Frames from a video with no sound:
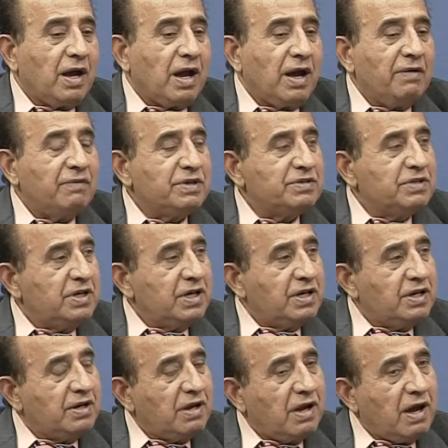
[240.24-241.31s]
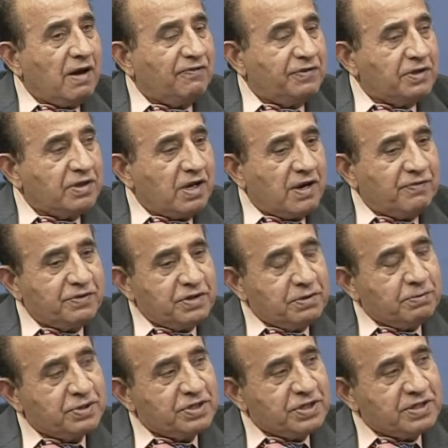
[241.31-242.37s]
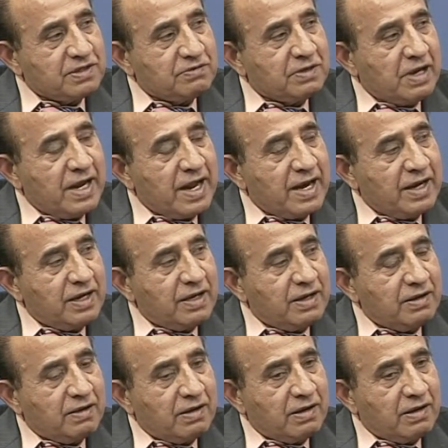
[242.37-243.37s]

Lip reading: I was there after the purchase of the land,